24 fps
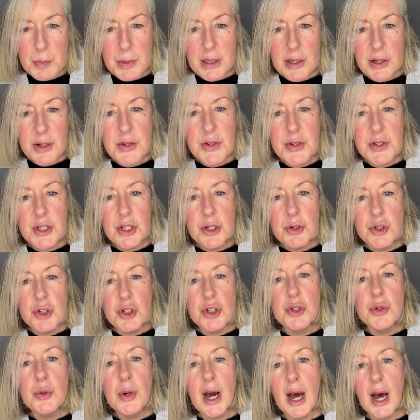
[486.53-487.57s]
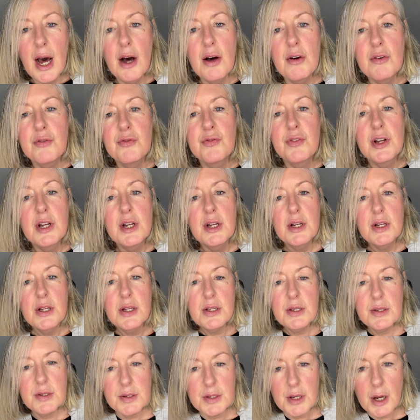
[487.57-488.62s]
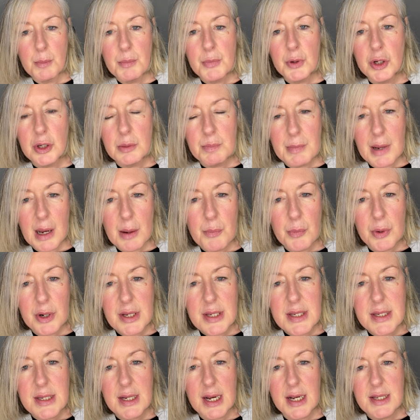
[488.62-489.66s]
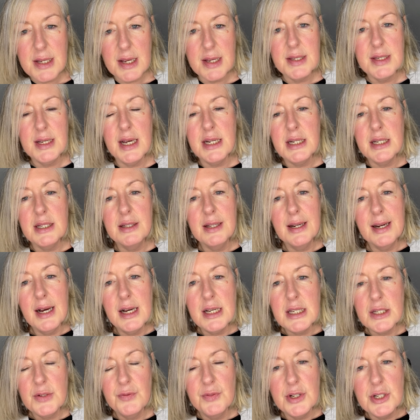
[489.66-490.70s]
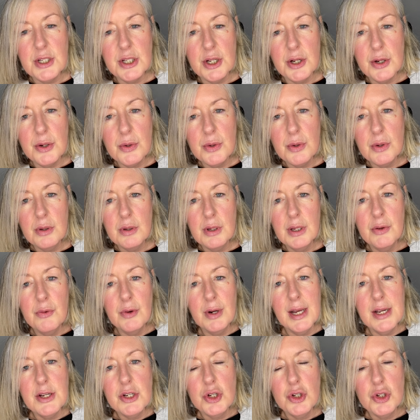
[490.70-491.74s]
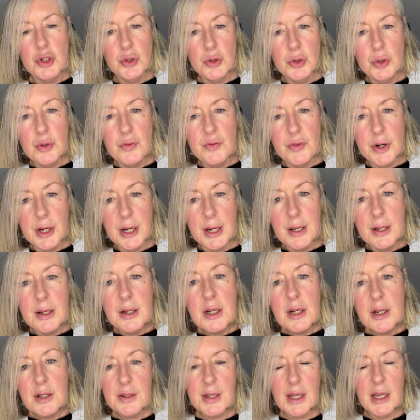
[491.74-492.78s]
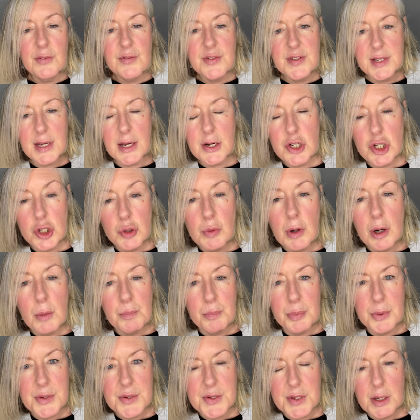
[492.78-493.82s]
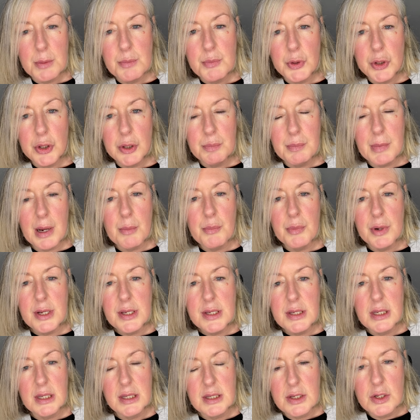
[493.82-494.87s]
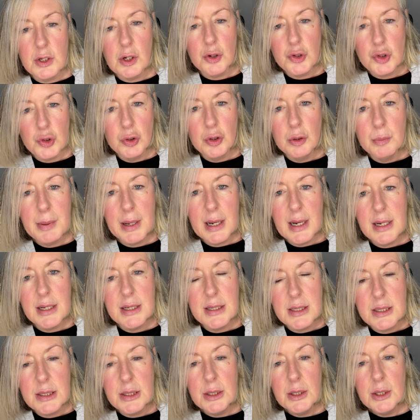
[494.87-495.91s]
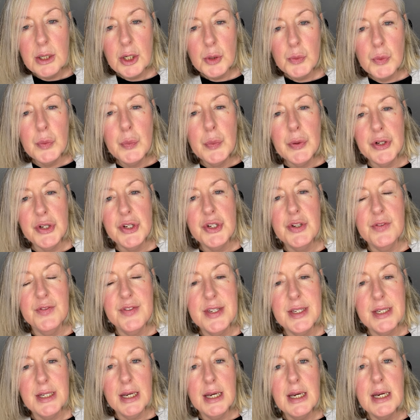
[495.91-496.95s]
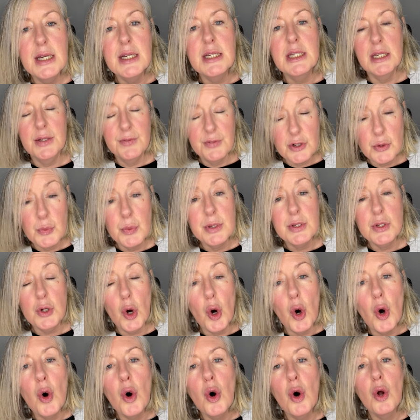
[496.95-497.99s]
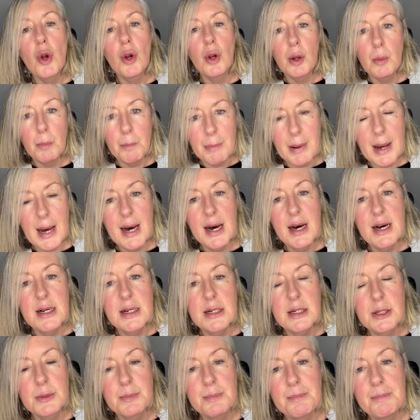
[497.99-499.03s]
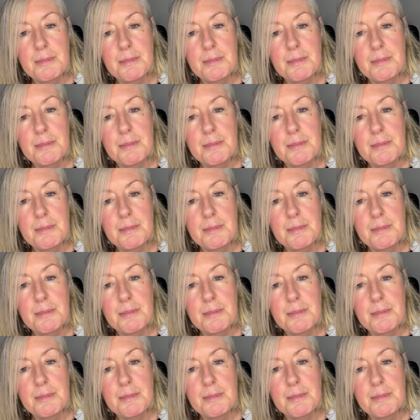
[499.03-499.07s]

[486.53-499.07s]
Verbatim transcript: because you do have some good memories, as I said in the last video in relation to hoovering. They have set you up with some good memories. It's not all bad. We wouldn't have stayed if it was all bad.